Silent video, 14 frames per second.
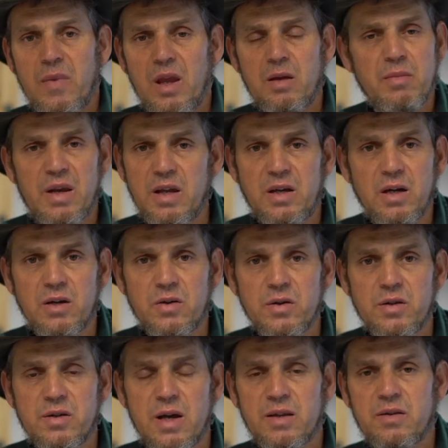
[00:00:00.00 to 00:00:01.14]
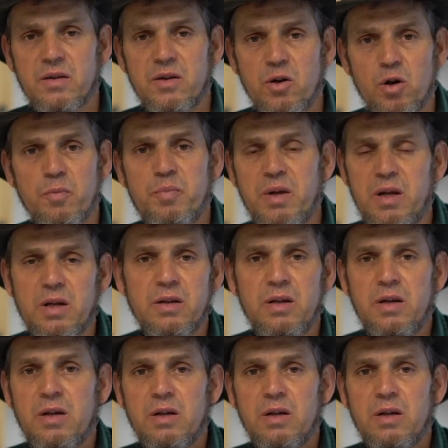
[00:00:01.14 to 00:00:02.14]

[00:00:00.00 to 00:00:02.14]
in many countries. That's a European,